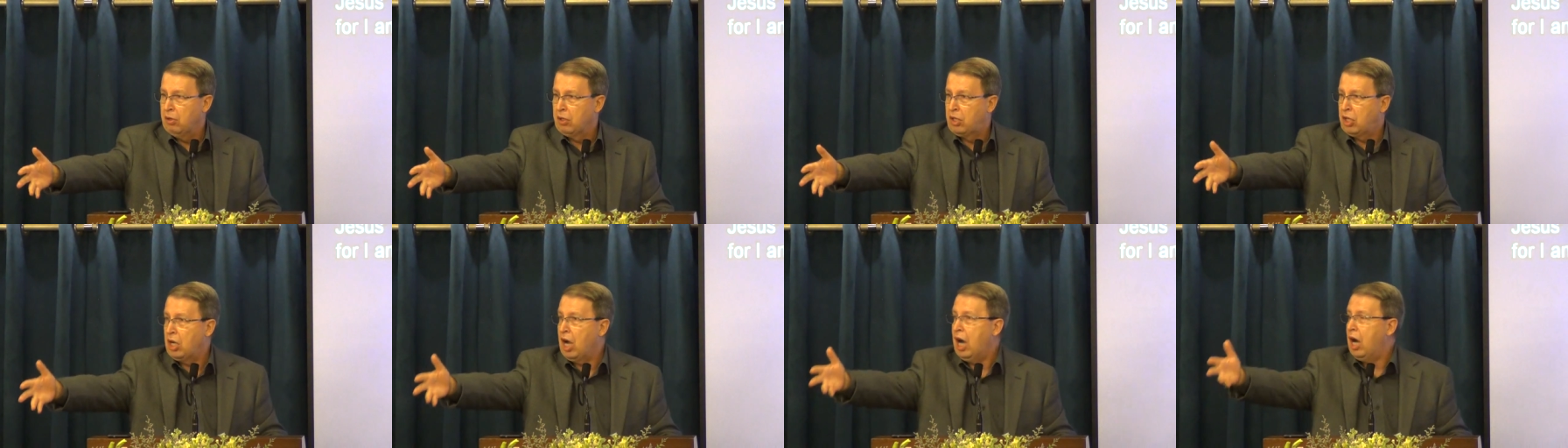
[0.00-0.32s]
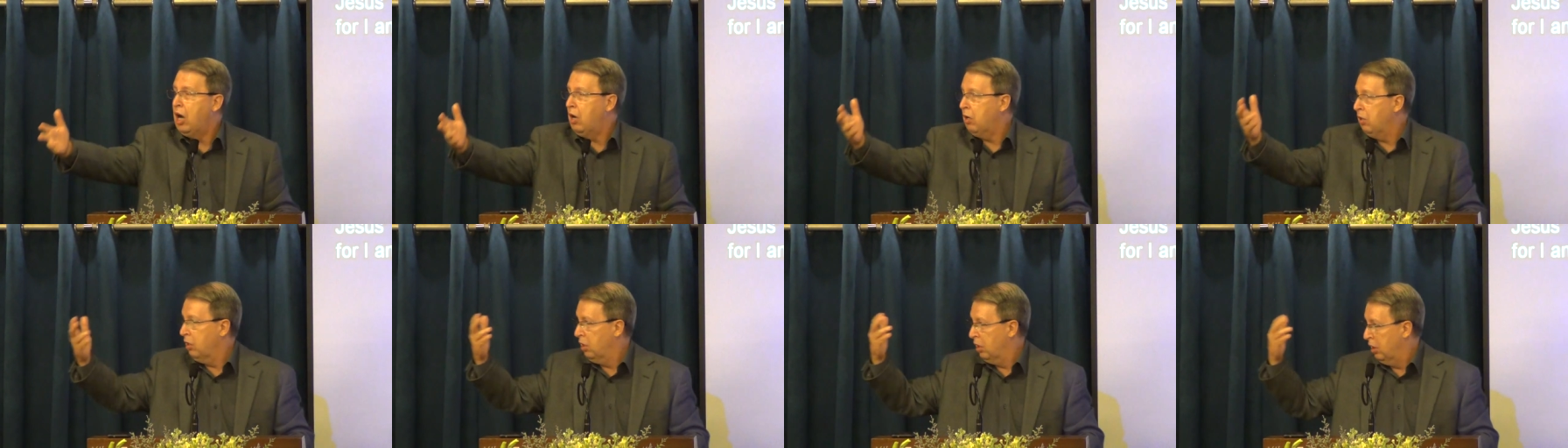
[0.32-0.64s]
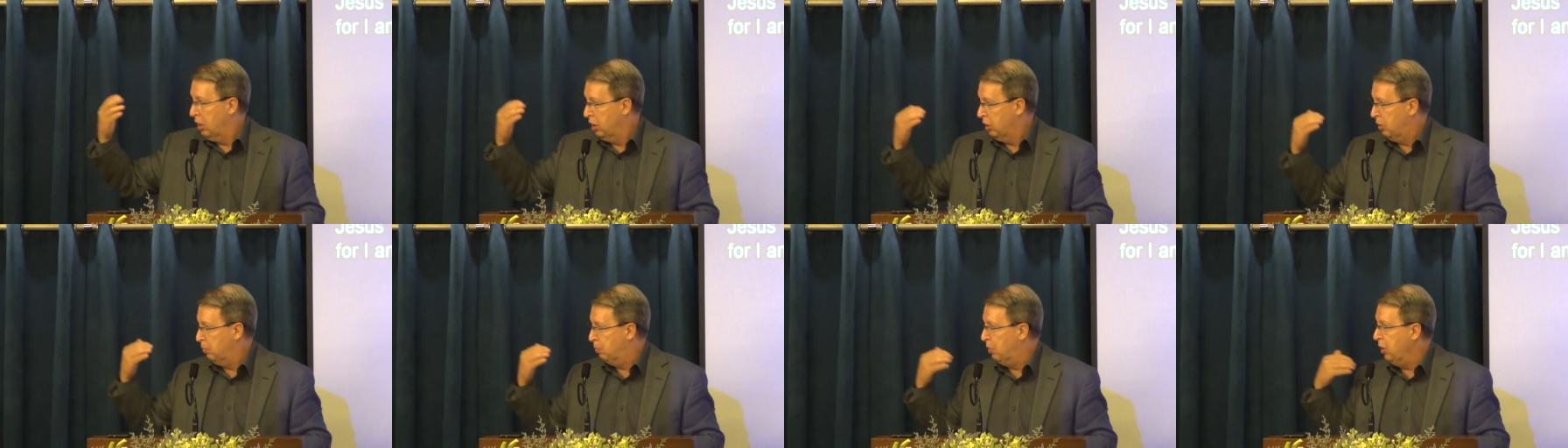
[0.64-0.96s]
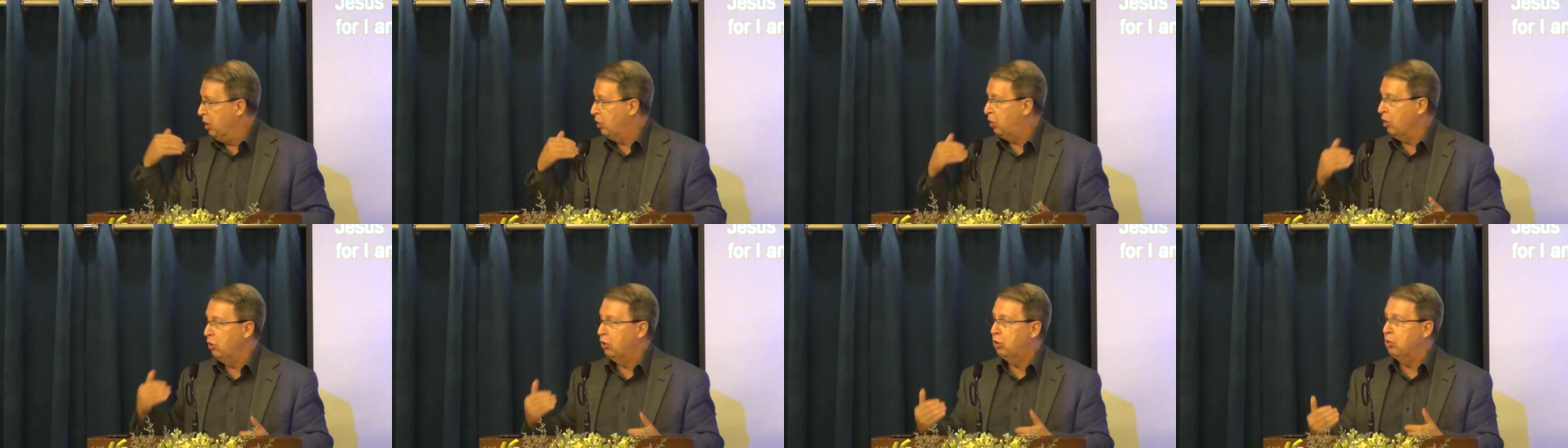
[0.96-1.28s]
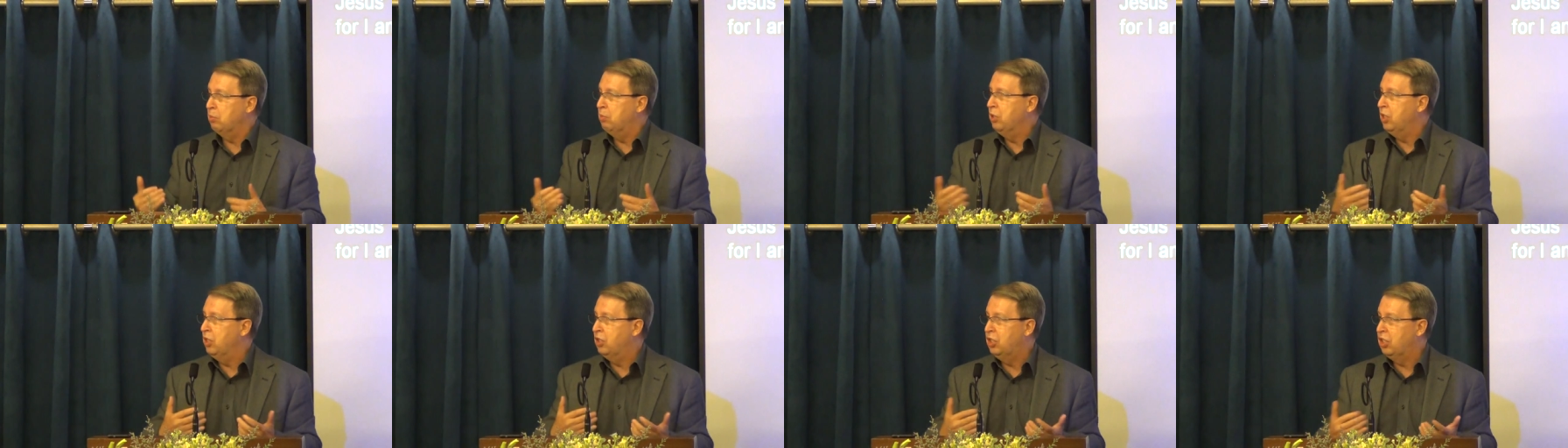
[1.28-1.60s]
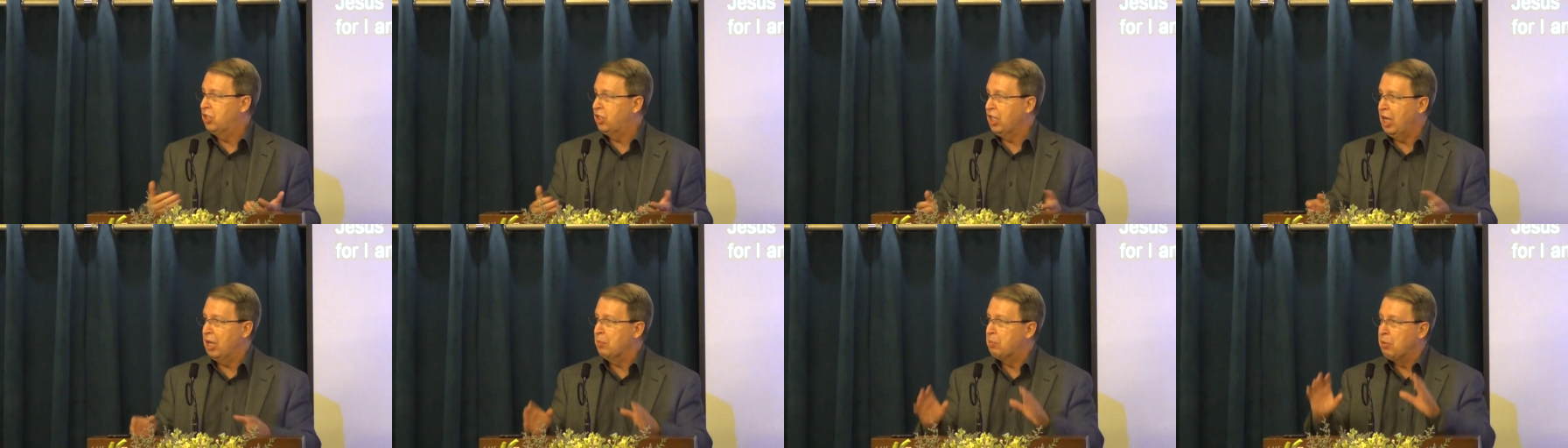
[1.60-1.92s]
called Peter to be his
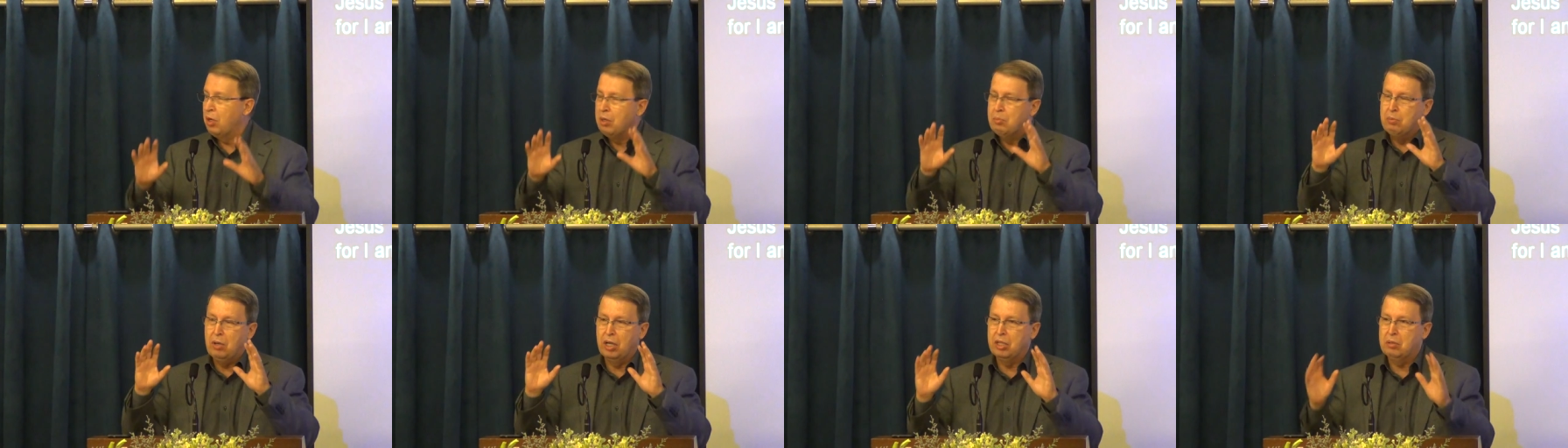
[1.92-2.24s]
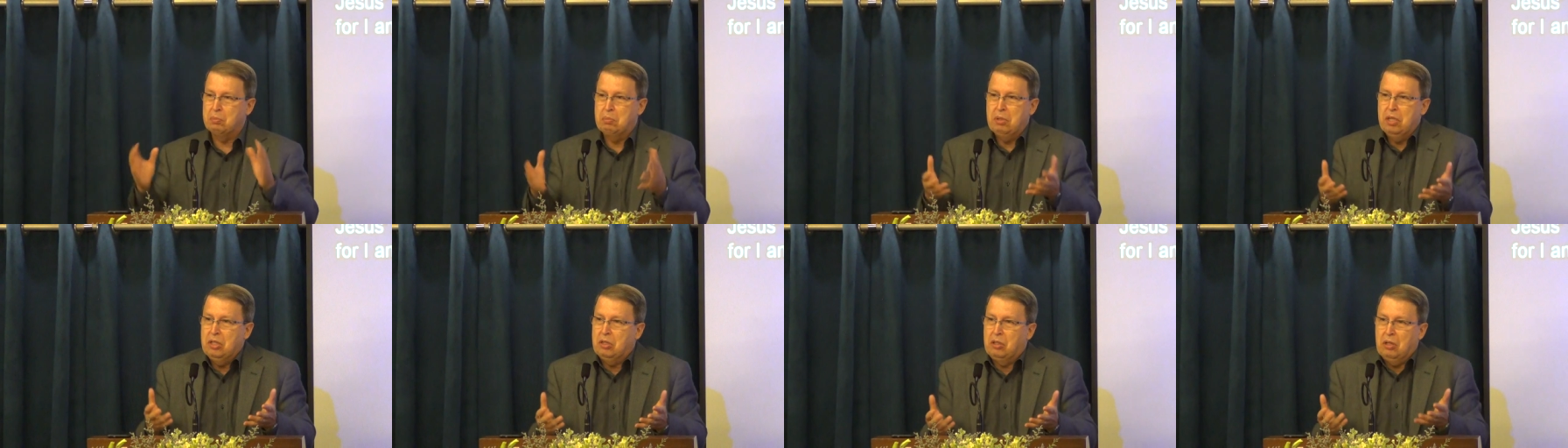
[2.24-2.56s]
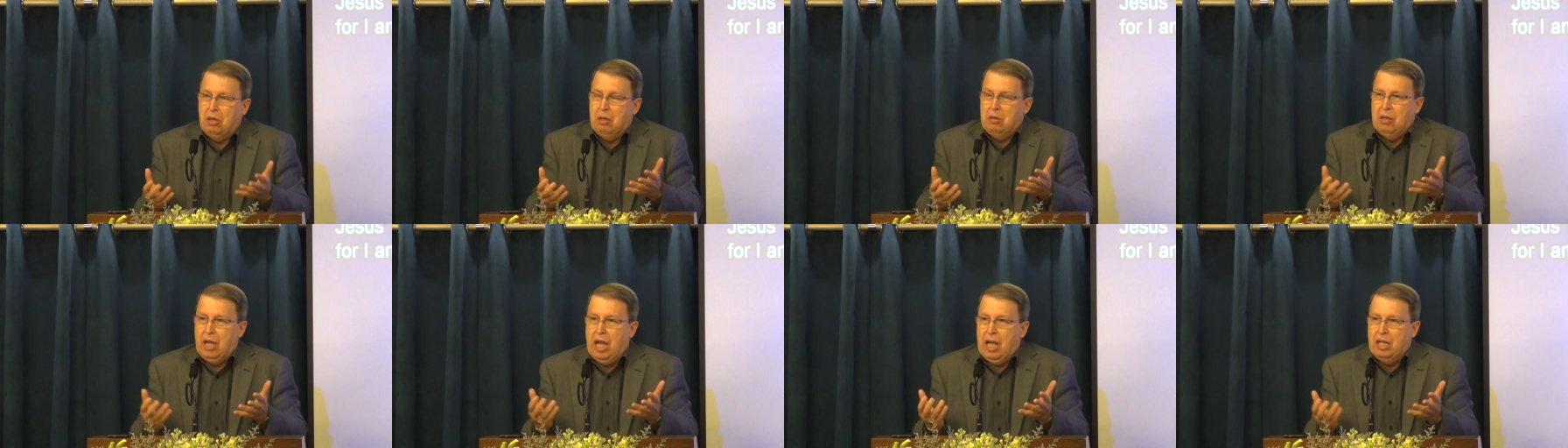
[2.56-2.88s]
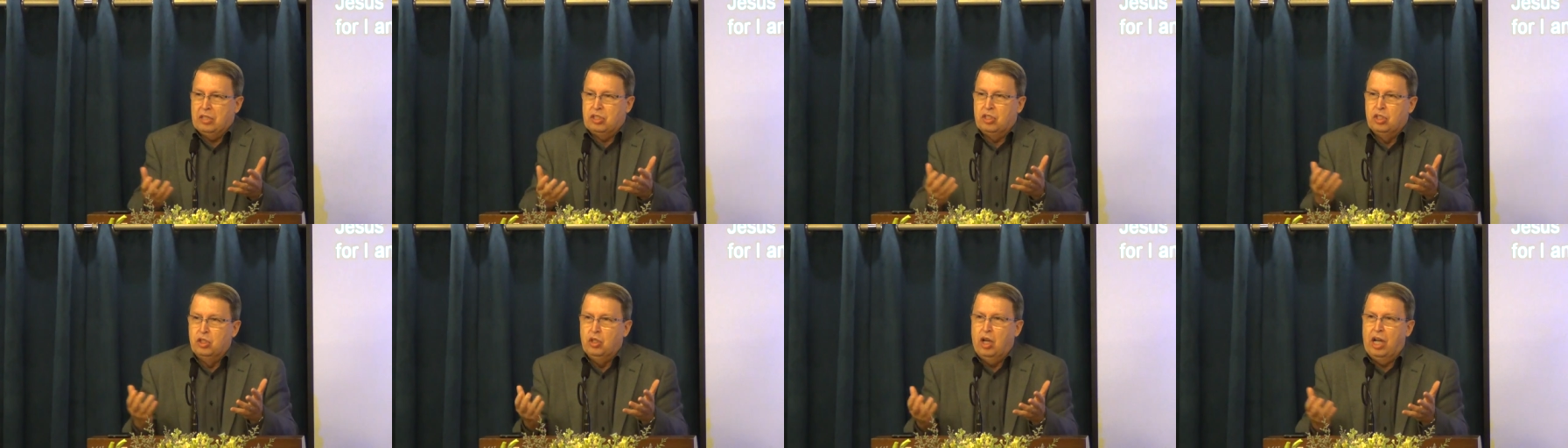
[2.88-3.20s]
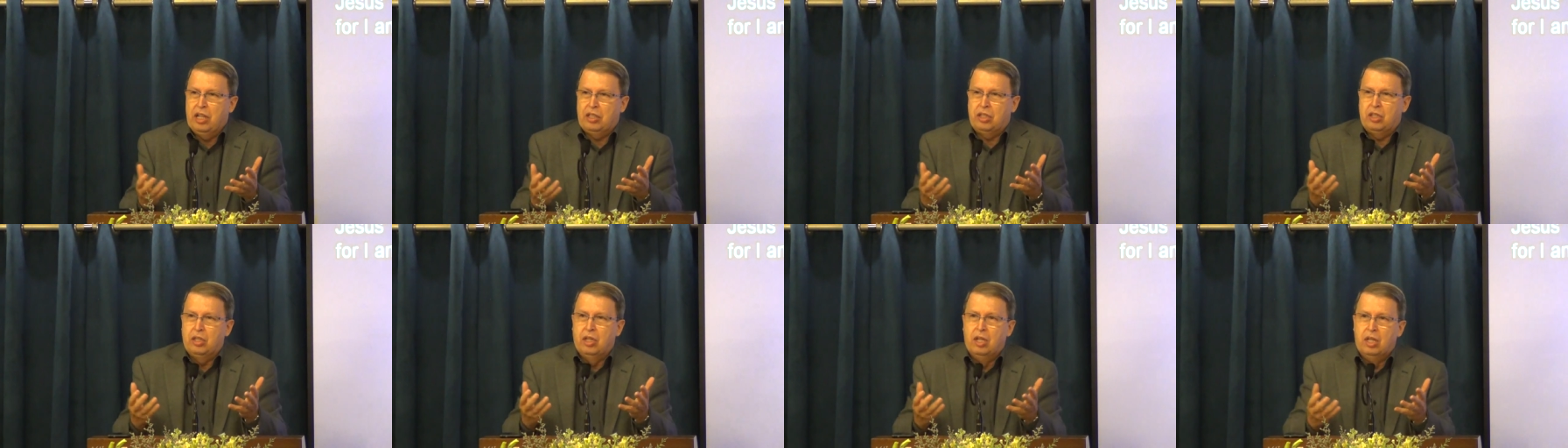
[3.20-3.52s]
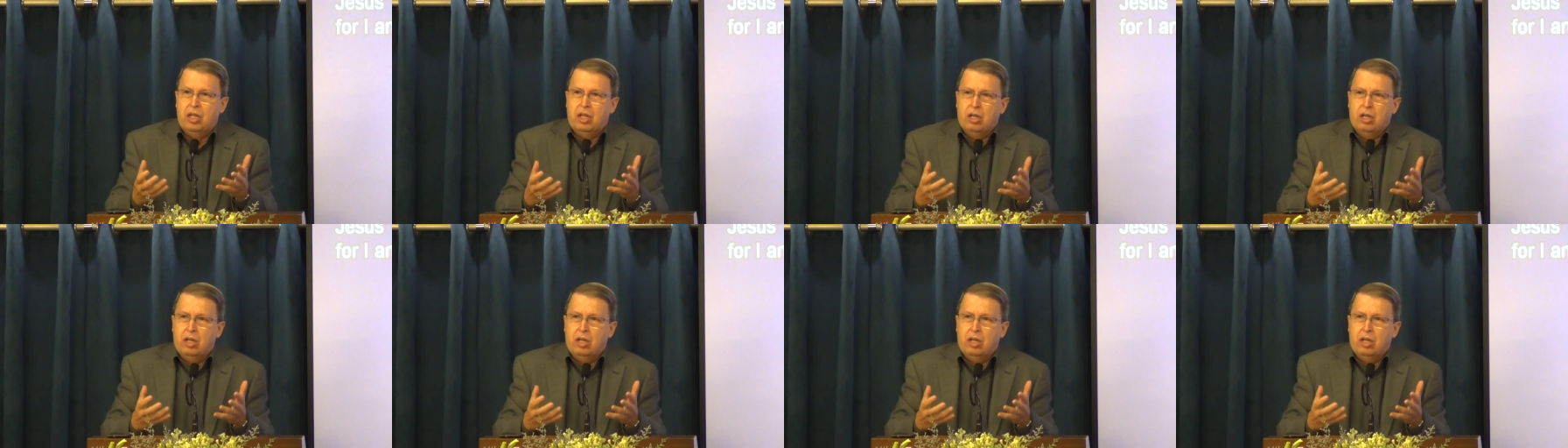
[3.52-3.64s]
disciple, but Peter has not